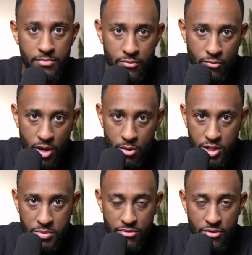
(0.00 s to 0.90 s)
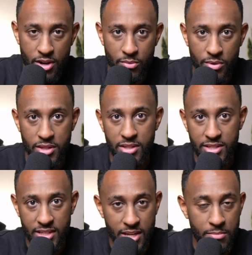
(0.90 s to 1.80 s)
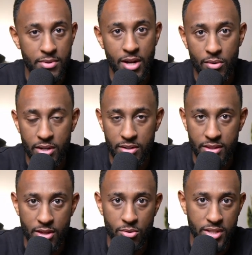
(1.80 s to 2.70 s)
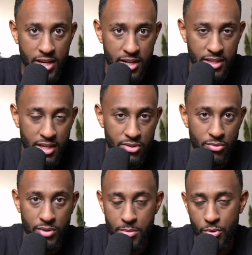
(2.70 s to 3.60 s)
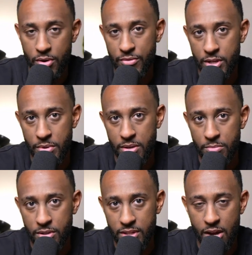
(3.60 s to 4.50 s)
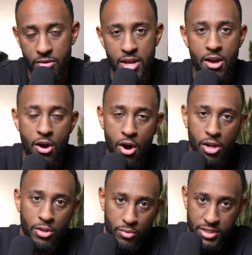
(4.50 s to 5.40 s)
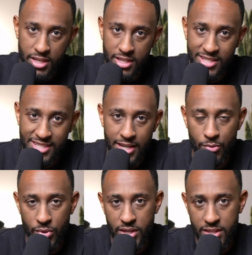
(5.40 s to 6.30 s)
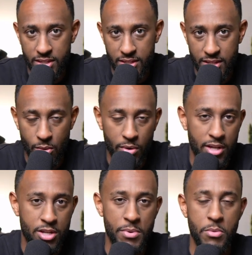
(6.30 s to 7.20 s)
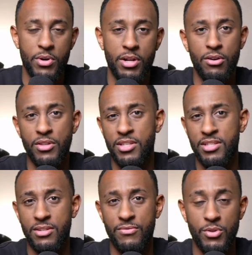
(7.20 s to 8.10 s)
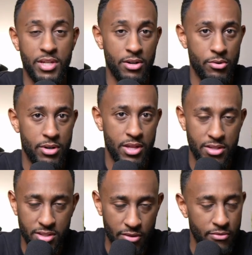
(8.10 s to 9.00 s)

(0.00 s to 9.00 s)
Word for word: OSPF routing within the same network. Those kind of things are really important for you to build out all in inside of one network. And you may be wondering, oh, this is confusing. I don't know any of this stuff.